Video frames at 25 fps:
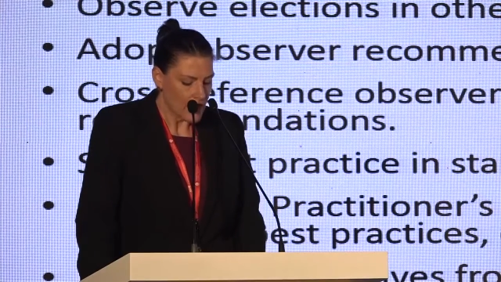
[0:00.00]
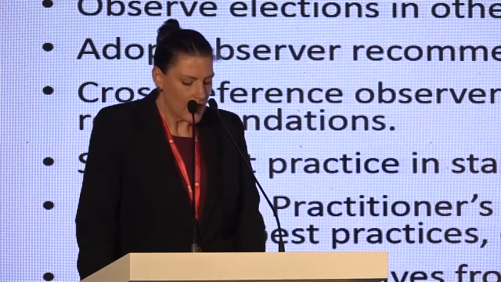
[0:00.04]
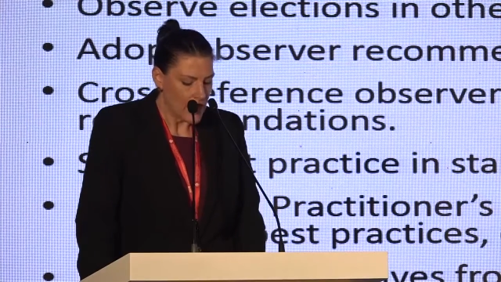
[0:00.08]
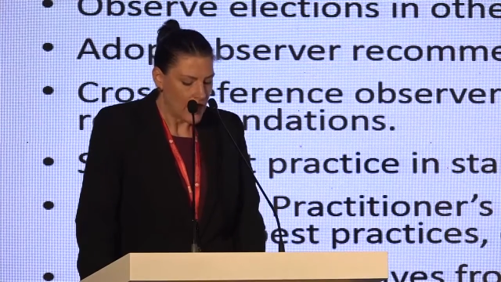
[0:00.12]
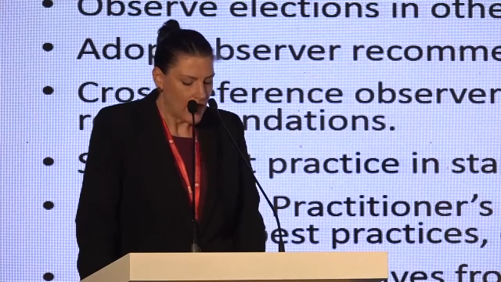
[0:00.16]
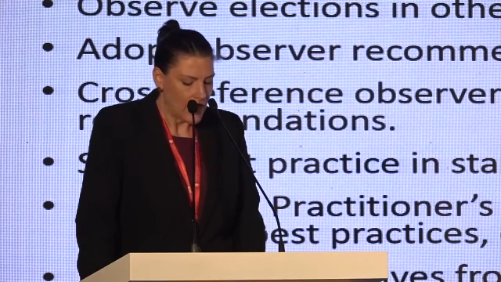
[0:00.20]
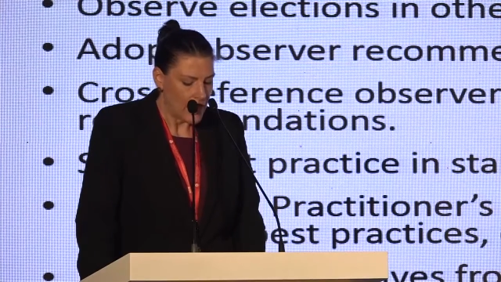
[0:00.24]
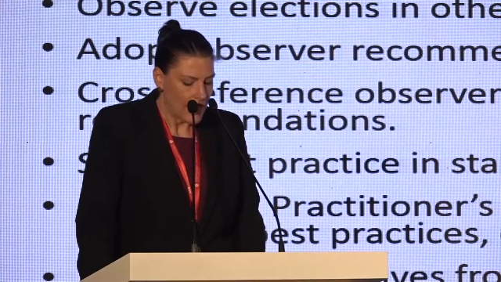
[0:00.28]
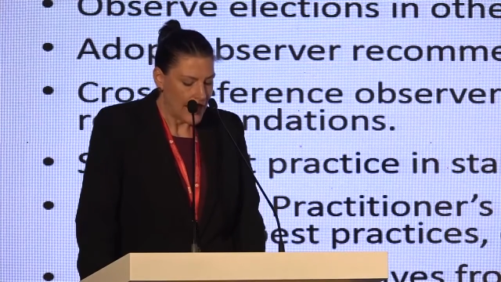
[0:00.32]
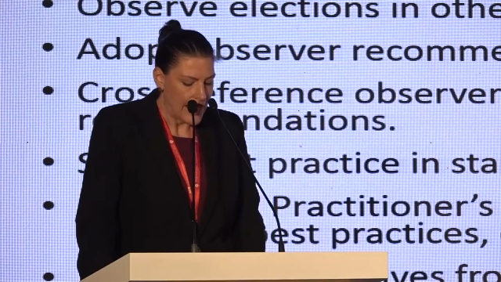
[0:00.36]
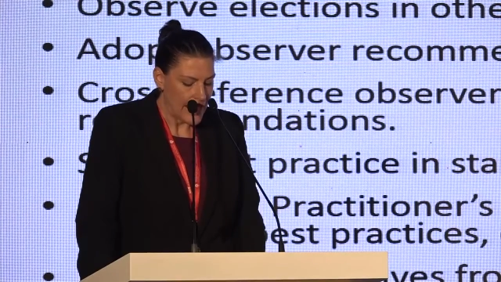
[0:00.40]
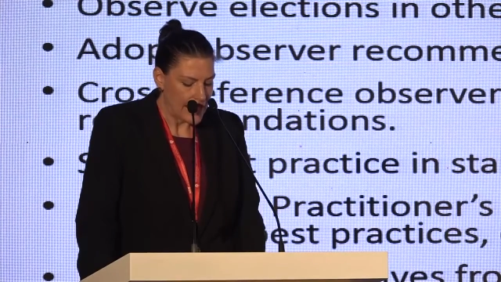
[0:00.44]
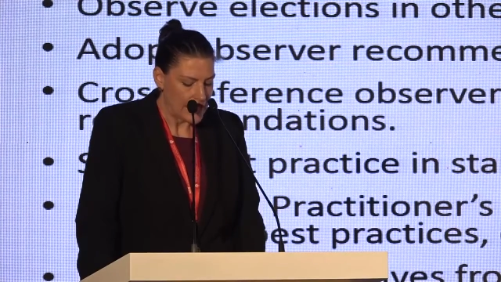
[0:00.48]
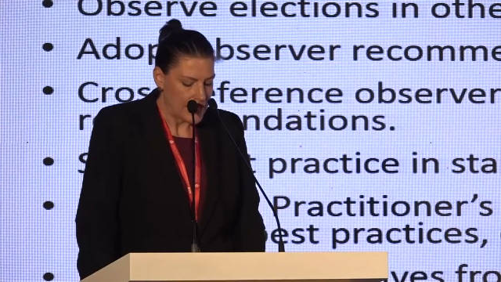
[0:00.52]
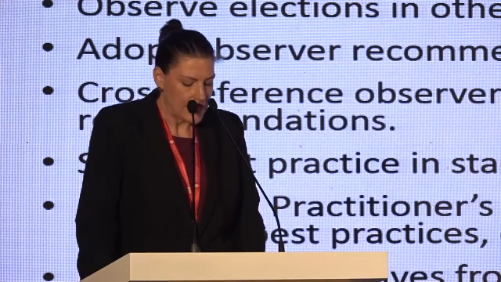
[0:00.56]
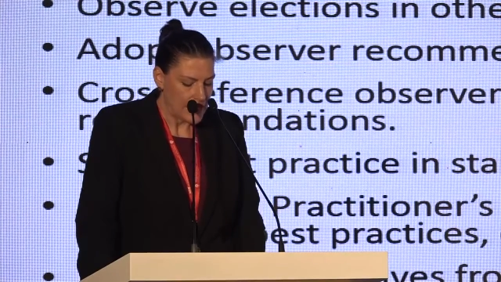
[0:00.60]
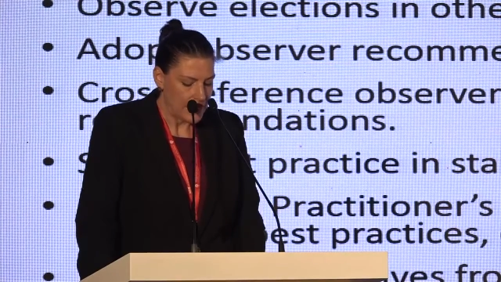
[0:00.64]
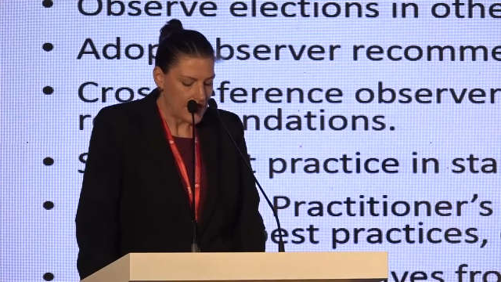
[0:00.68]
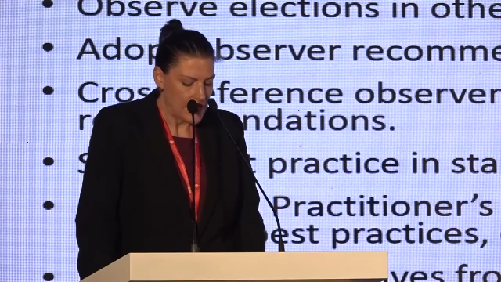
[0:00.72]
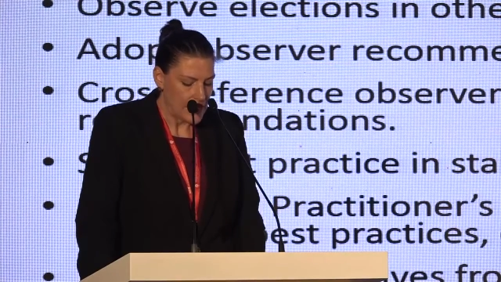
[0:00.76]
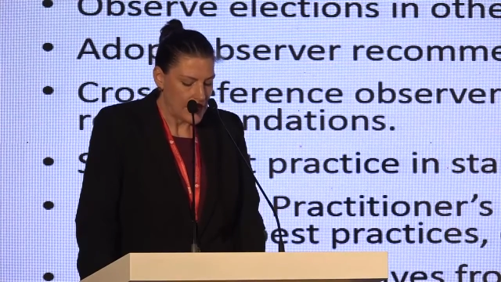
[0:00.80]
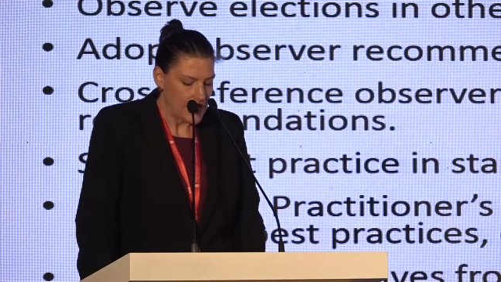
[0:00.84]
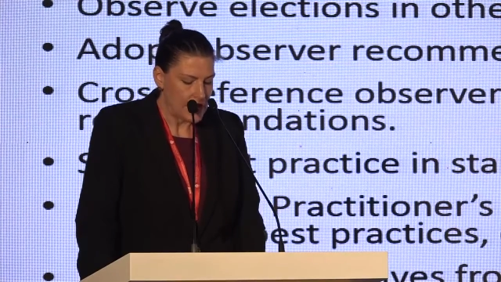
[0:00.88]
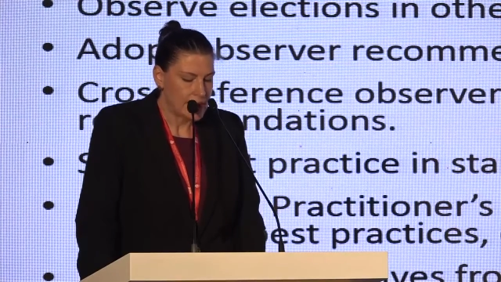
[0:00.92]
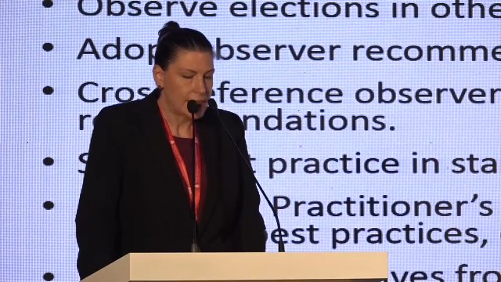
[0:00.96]

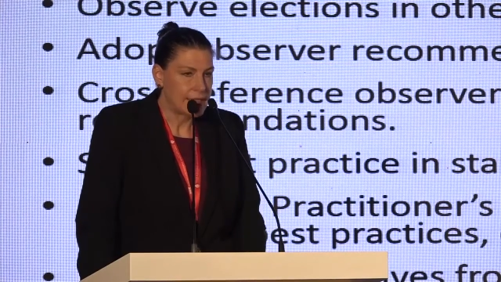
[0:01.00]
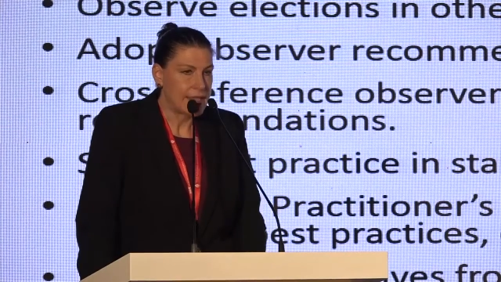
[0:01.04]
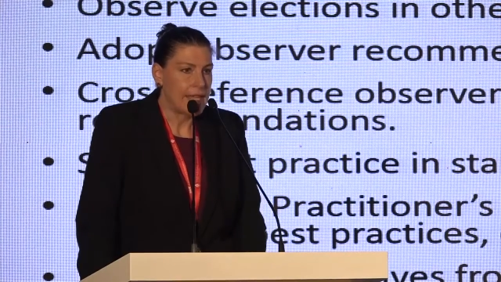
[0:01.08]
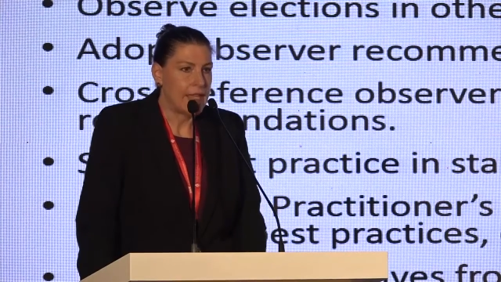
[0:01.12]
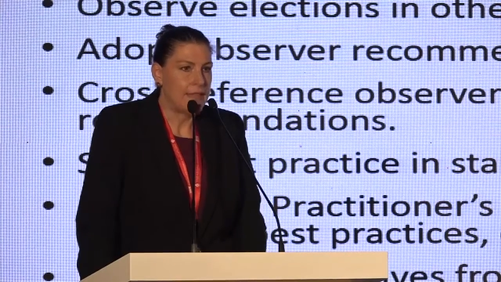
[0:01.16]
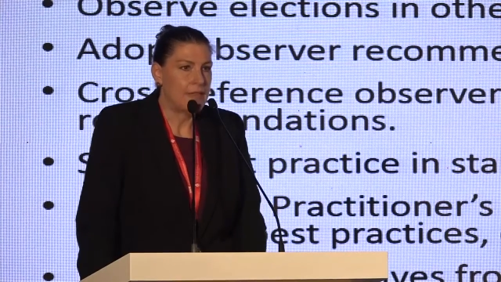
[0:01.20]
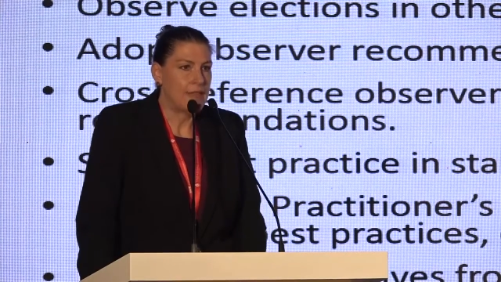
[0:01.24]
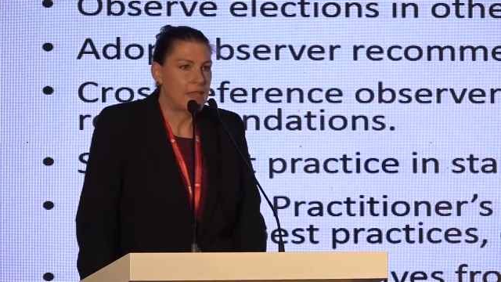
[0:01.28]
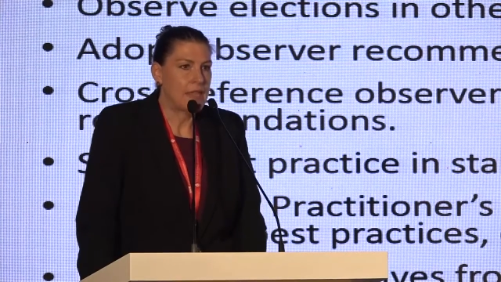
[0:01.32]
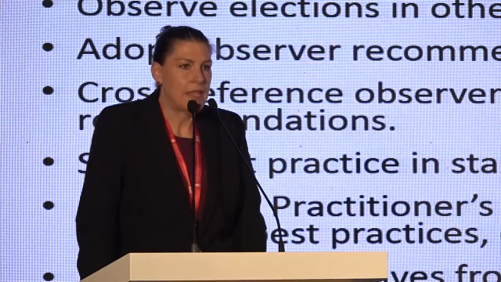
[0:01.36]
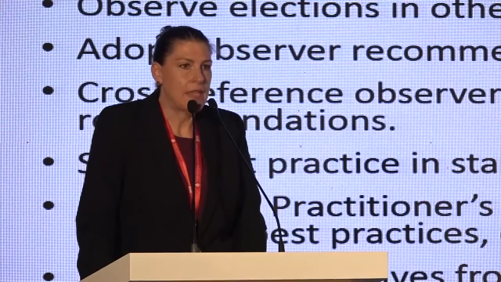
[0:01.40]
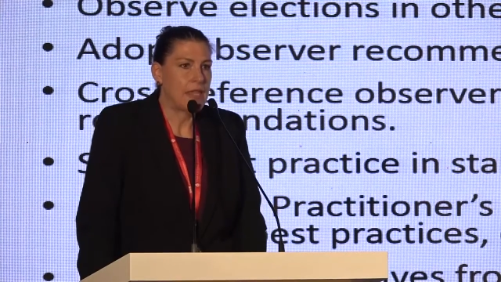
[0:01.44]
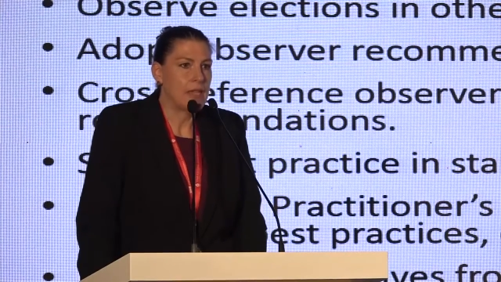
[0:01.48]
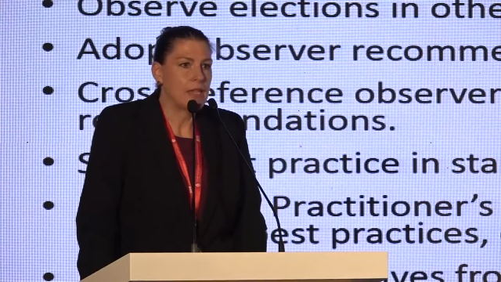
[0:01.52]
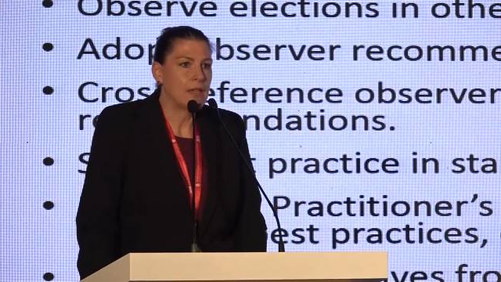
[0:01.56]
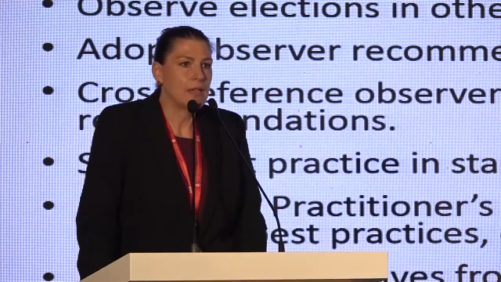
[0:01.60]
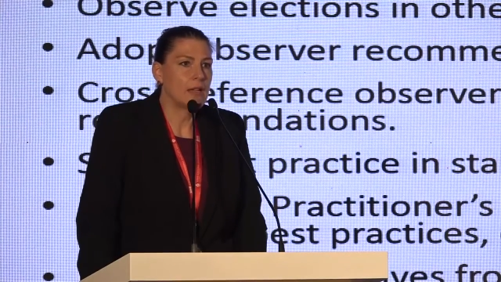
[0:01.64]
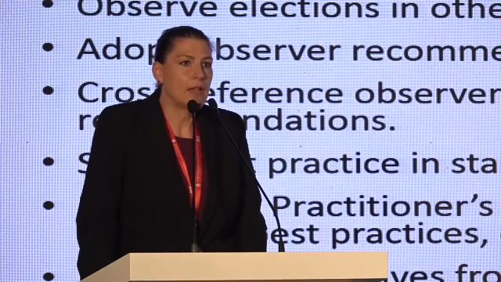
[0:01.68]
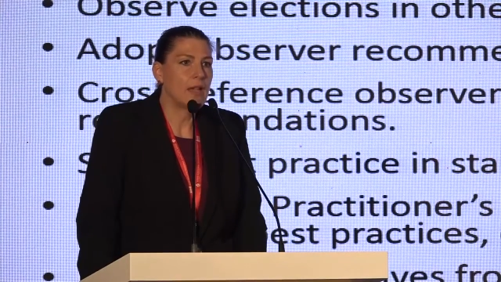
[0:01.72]
activities that the